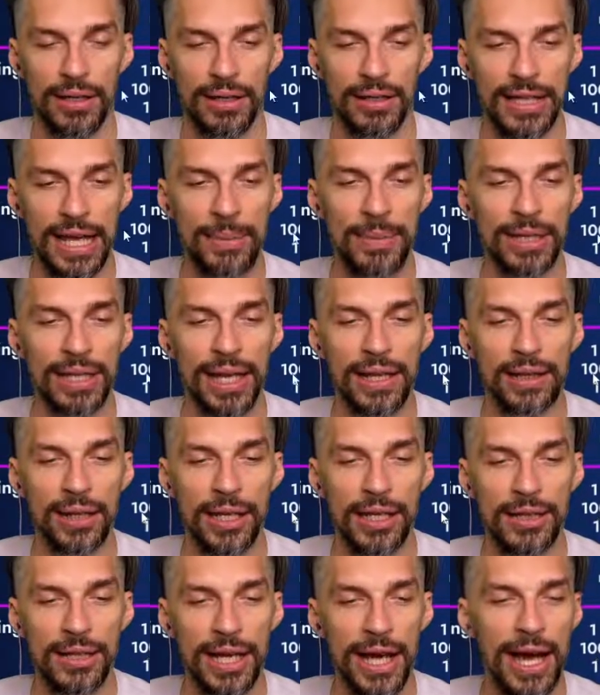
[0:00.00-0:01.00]
And
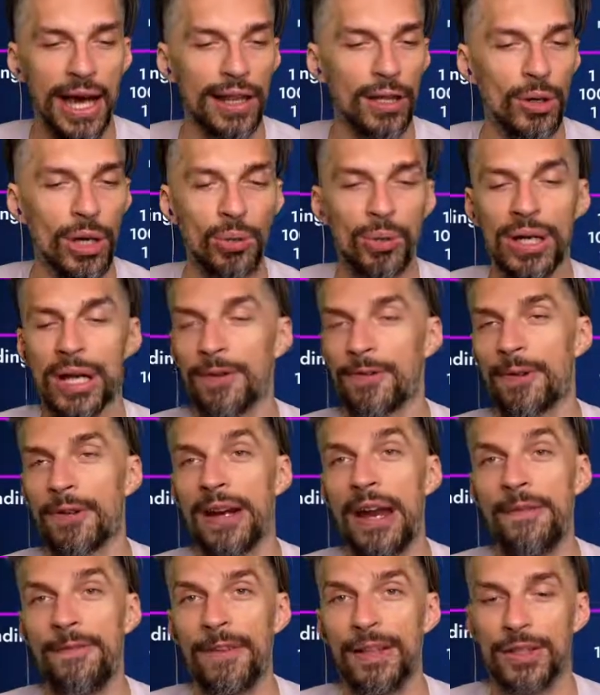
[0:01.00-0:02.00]
in the other one we have
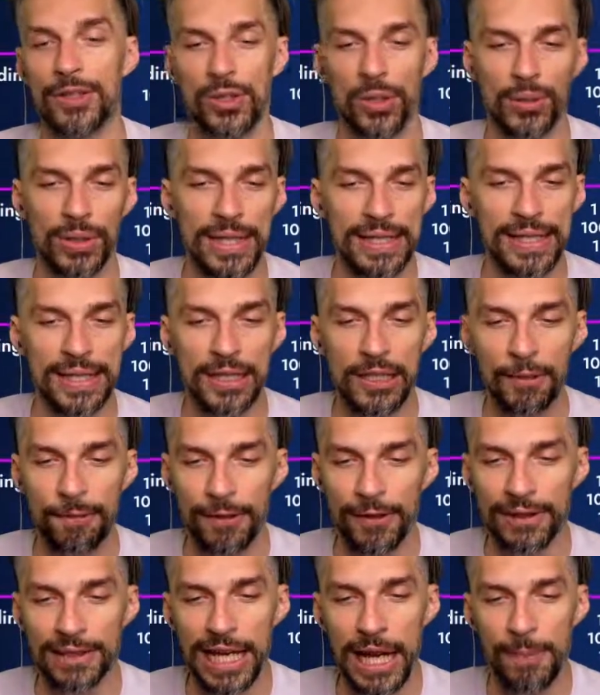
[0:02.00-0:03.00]
Refit, so that's a
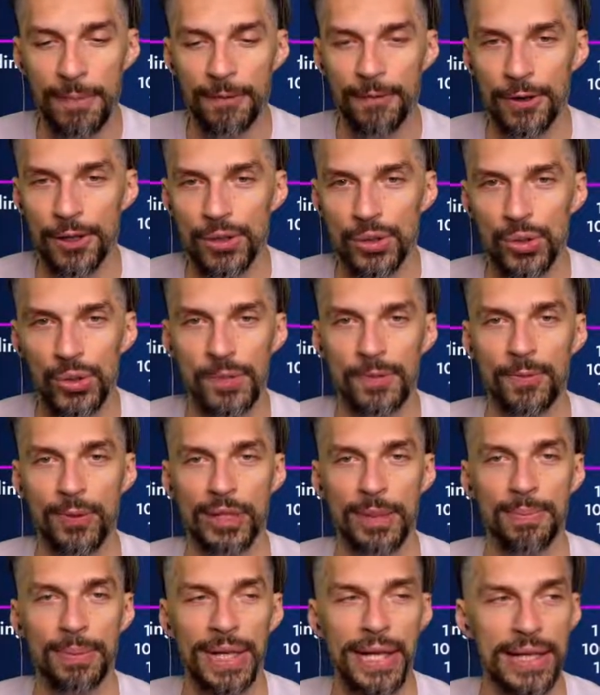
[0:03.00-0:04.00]
different type of resource for
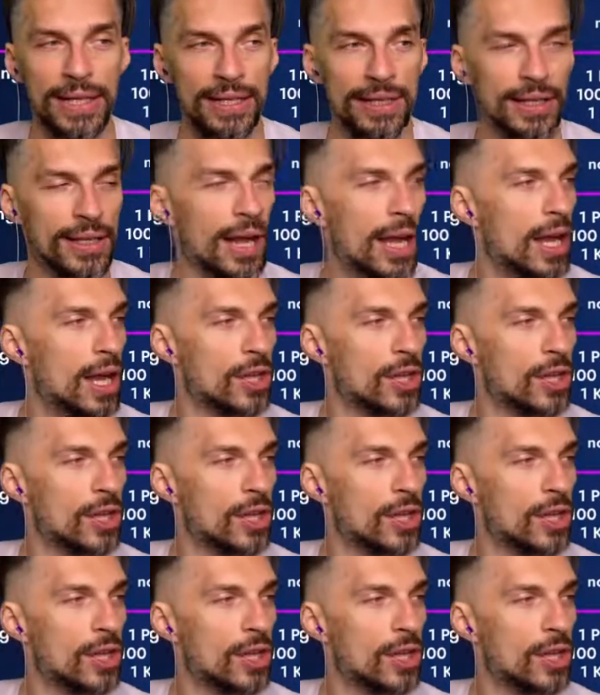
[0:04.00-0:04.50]
the plains.